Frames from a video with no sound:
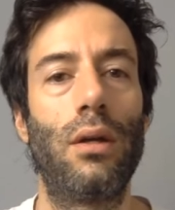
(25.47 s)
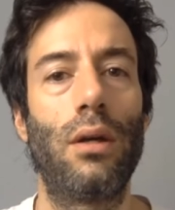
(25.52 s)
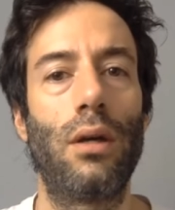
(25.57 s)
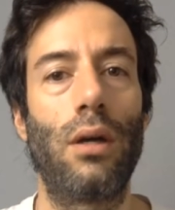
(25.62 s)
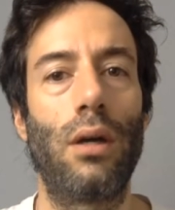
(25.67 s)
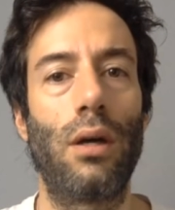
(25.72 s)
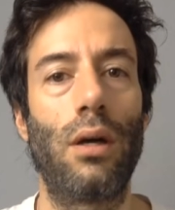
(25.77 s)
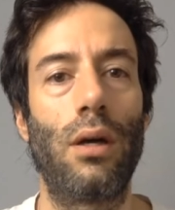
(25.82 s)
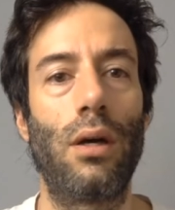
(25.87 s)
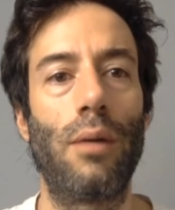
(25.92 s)

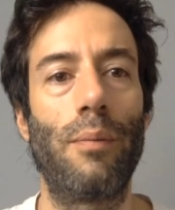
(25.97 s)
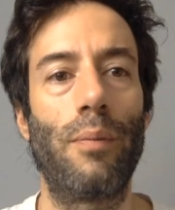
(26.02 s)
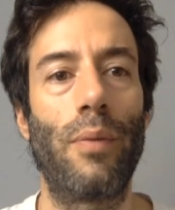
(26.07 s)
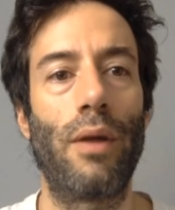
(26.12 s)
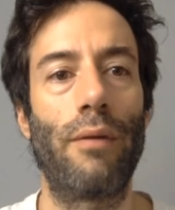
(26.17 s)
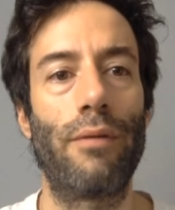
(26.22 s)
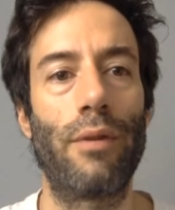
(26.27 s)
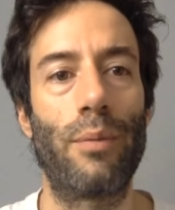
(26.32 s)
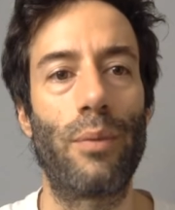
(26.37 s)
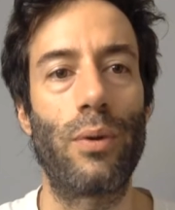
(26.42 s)

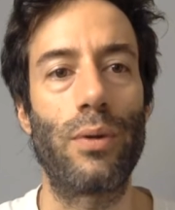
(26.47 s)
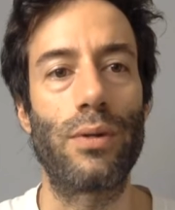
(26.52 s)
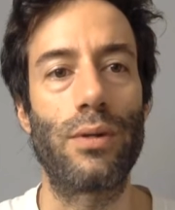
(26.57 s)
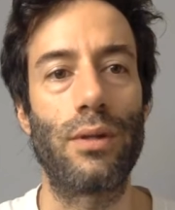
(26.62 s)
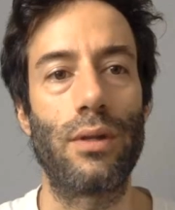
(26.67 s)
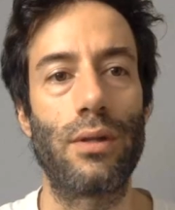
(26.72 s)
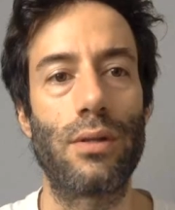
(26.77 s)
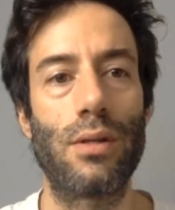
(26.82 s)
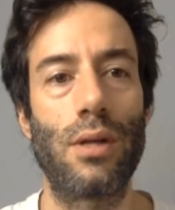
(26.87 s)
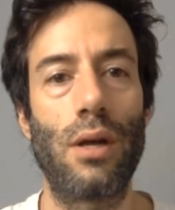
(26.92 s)
of the
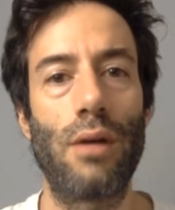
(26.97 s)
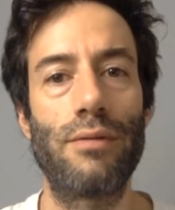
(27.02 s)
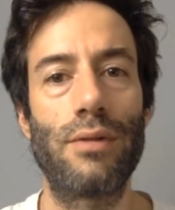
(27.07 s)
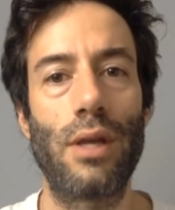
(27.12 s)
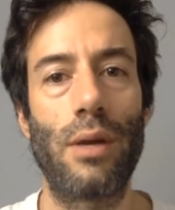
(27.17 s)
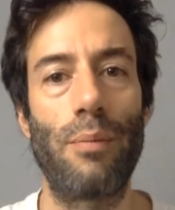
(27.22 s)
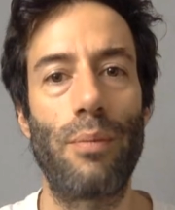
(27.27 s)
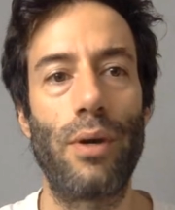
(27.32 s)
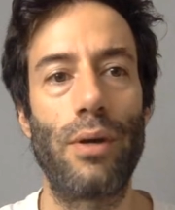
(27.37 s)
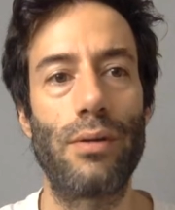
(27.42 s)
person that solves
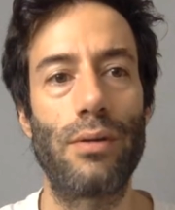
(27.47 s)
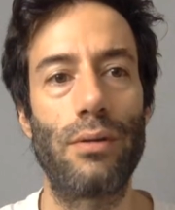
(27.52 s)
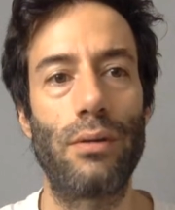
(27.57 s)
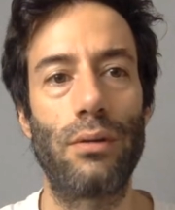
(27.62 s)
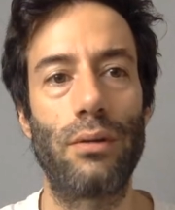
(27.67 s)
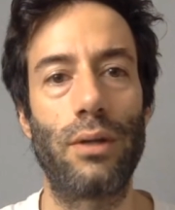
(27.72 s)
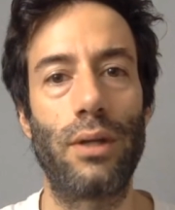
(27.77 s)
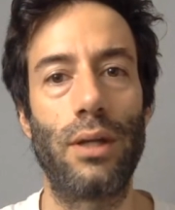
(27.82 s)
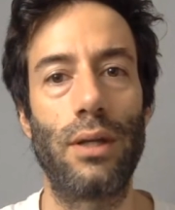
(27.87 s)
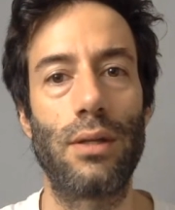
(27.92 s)
that
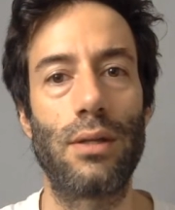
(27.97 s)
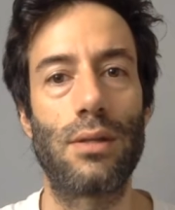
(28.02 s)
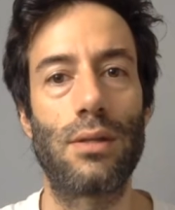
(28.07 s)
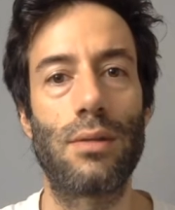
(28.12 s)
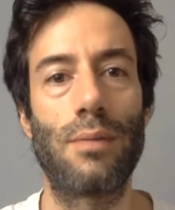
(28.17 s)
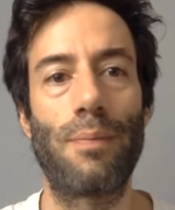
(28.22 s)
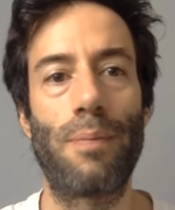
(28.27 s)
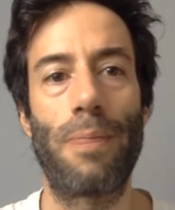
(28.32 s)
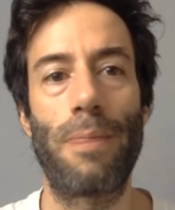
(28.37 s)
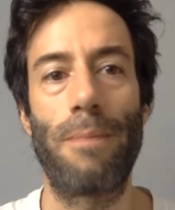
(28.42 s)
puzzle
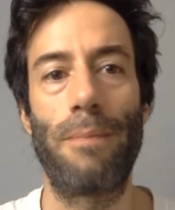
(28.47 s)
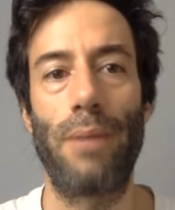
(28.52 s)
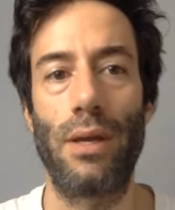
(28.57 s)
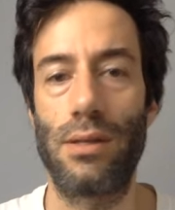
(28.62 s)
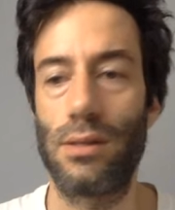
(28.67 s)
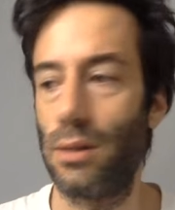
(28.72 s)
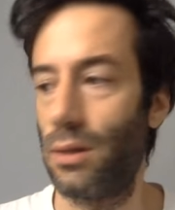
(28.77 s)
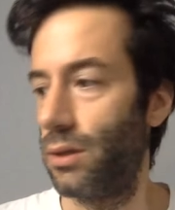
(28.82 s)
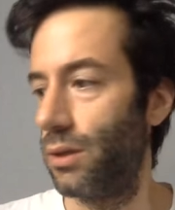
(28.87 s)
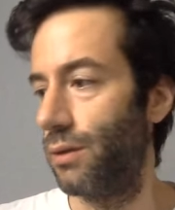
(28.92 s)
gets
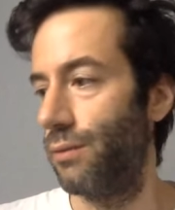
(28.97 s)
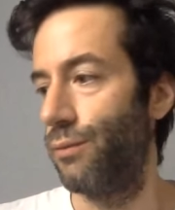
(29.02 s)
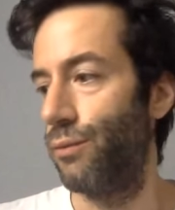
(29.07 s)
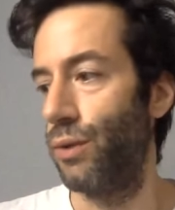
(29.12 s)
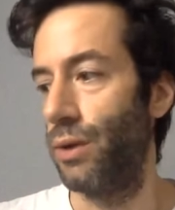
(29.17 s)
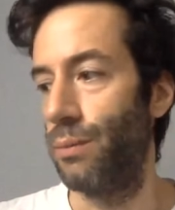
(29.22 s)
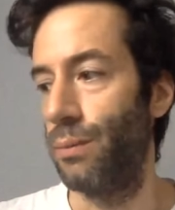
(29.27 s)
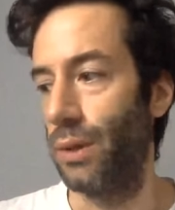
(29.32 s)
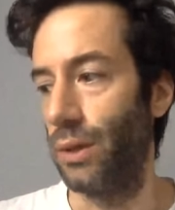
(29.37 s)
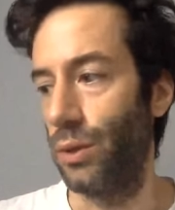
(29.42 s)
basically
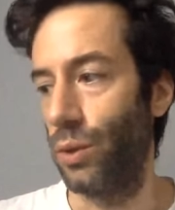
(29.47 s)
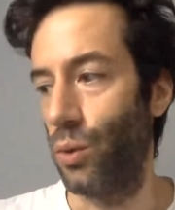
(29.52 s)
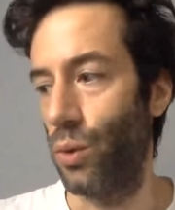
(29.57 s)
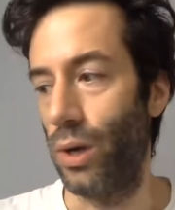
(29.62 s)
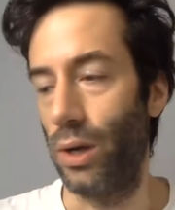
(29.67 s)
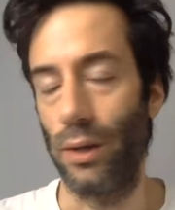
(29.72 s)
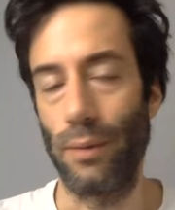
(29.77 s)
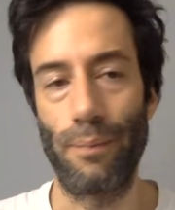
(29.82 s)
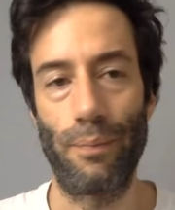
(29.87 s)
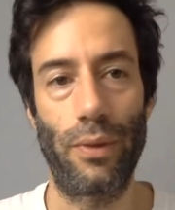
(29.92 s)
free
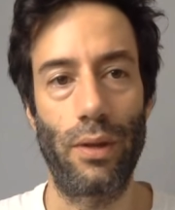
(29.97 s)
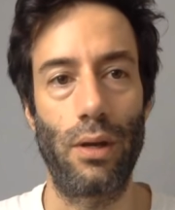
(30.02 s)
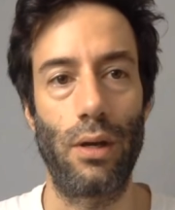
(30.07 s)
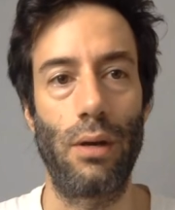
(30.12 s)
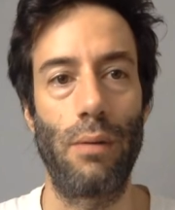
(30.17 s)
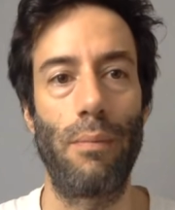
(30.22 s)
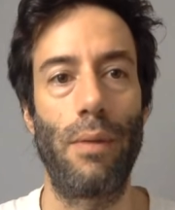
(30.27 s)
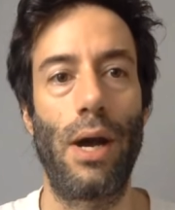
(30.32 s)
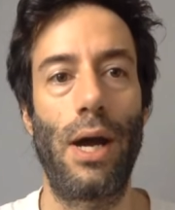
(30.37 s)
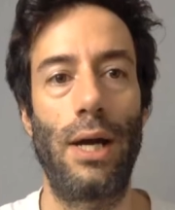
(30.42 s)
Bitcoin,
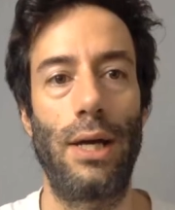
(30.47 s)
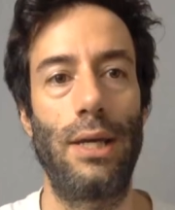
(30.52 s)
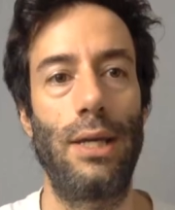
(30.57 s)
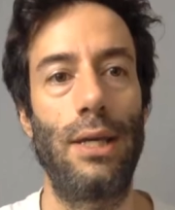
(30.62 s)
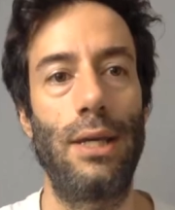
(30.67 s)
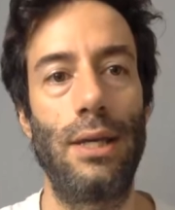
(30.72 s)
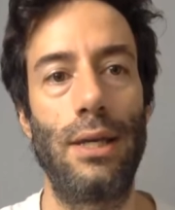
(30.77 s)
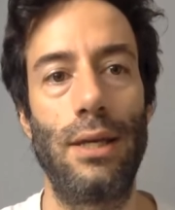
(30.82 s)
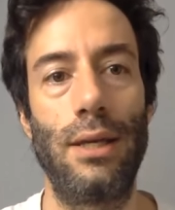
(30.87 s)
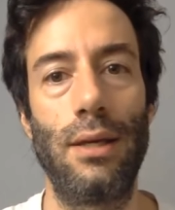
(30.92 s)

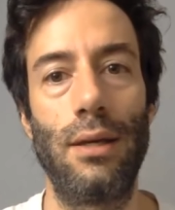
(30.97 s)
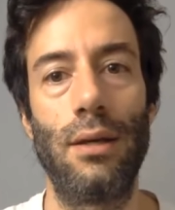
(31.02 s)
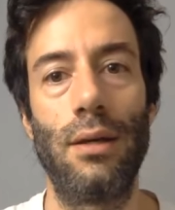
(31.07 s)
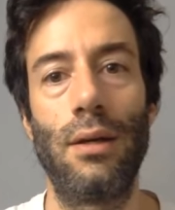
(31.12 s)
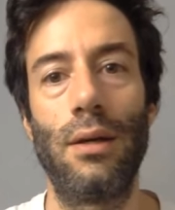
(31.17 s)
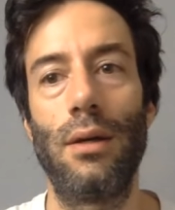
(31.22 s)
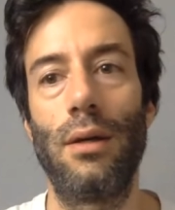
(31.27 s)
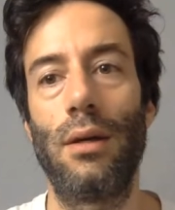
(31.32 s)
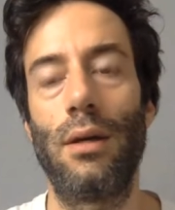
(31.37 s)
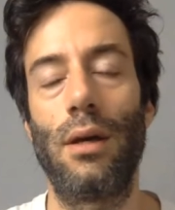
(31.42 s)
i.e.
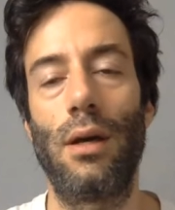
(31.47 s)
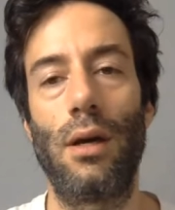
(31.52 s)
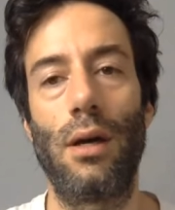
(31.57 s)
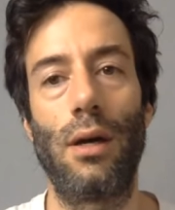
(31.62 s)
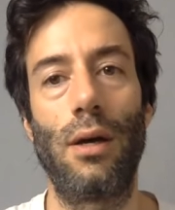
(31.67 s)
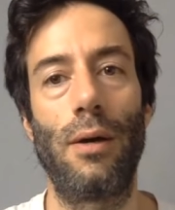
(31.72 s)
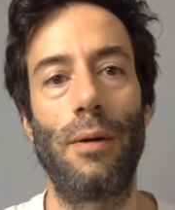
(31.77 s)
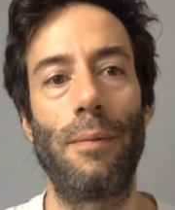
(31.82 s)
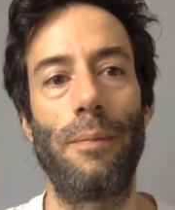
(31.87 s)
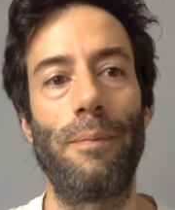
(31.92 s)

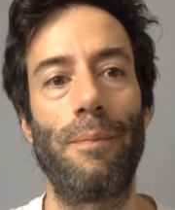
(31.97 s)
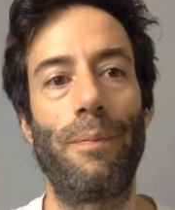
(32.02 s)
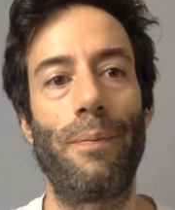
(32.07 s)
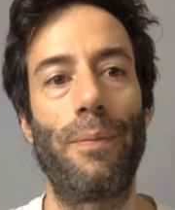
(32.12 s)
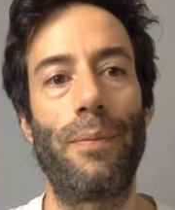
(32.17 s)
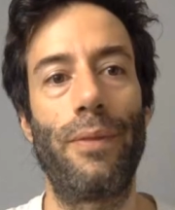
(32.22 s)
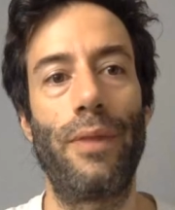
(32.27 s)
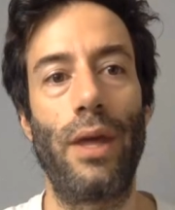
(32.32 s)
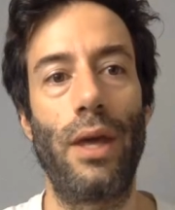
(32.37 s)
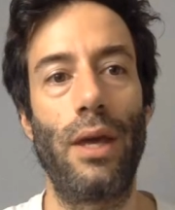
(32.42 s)

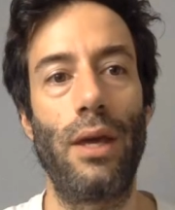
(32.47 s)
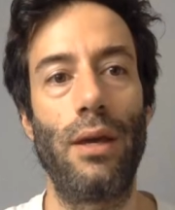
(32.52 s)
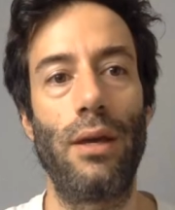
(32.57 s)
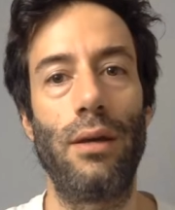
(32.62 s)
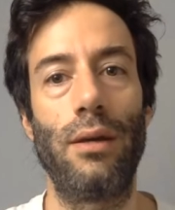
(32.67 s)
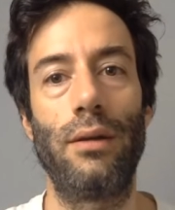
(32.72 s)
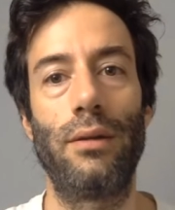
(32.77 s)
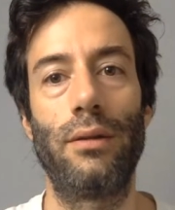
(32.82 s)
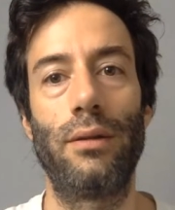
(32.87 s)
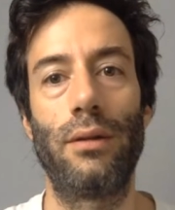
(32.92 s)

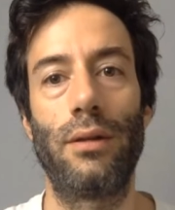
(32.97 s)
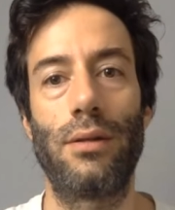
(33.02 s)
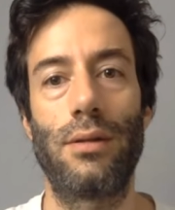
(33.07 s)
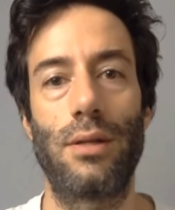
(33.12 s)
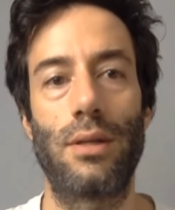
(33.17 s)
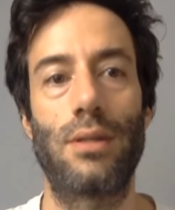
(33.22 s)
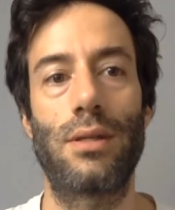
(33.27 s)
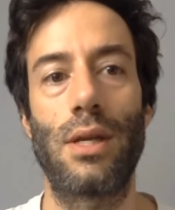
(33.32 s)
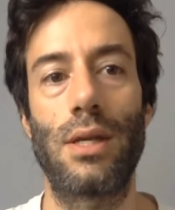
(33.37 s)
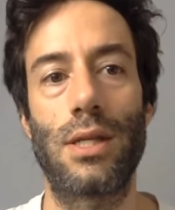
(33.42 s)
They
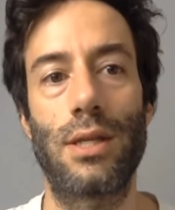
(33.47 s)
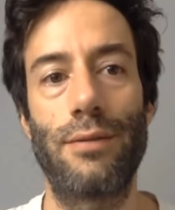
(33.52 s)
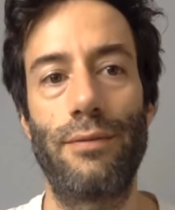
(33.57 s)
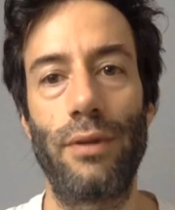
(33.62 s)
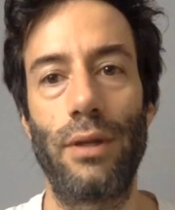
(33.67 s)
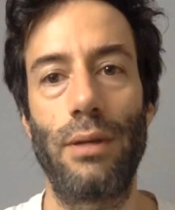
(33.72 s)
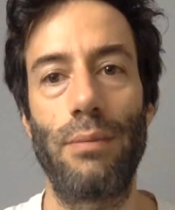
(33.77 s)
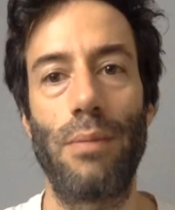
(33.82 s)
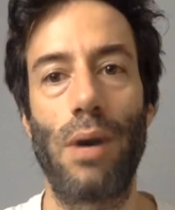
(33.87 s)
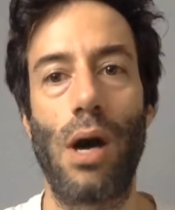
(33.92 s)

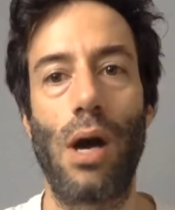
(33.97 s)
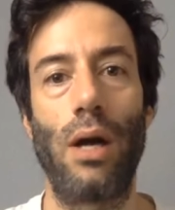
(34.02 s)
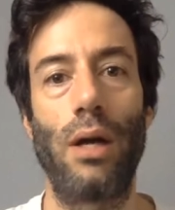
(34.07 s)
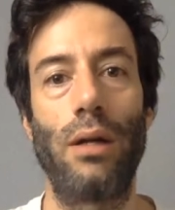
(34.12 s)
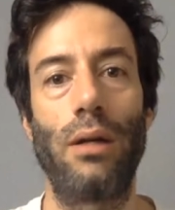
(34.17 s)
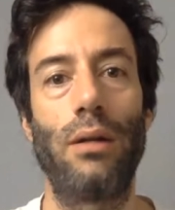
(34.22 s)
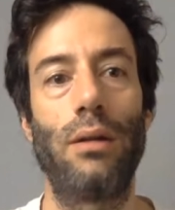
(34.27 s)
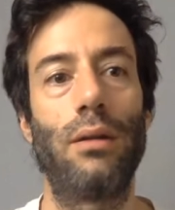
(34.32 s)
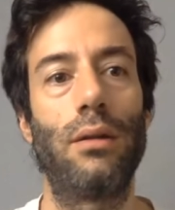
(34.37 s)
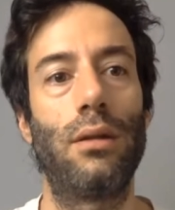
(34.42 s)
successfully
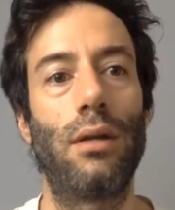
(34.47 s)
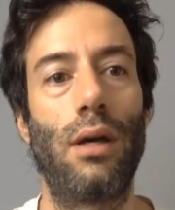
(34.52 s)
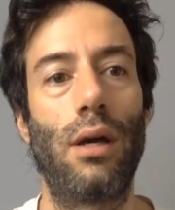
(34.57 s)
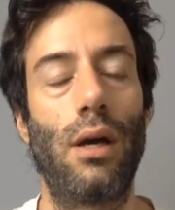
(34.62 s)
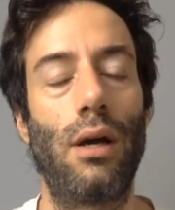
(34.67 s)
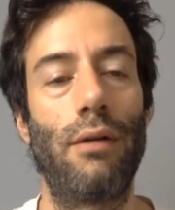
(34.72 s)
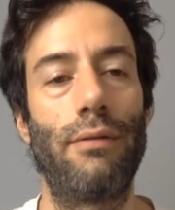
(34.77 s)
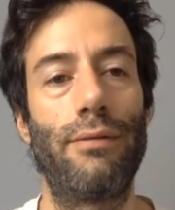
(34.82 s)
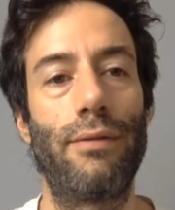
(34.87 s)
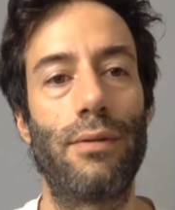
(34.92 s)
mine
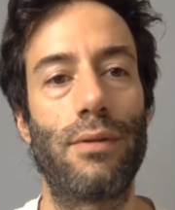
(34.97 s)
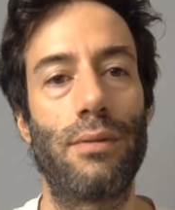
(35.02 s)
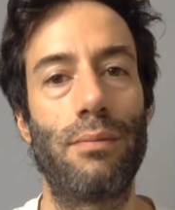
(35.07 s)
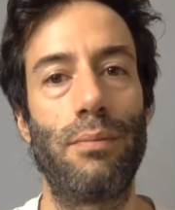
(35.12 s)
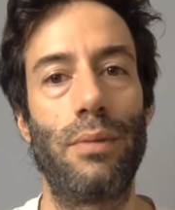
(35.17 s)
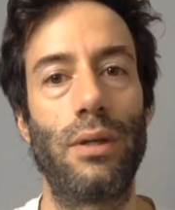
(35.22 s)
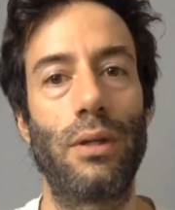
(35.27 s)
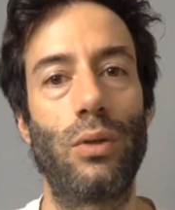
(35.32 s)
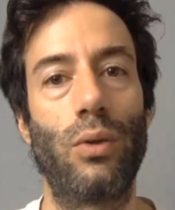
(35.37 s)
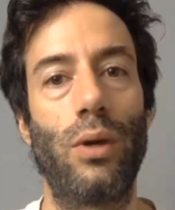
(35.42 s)
for
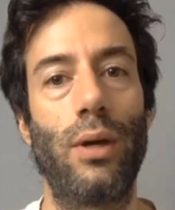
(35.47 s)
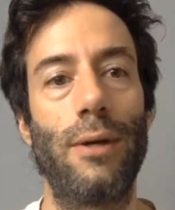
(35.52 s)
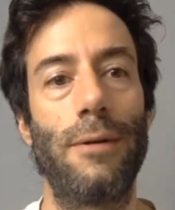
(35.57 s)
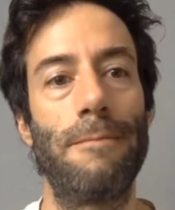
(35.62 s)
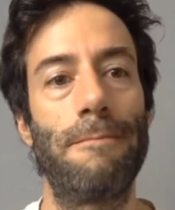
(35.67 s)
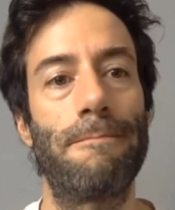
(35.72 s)
some Bitcoin.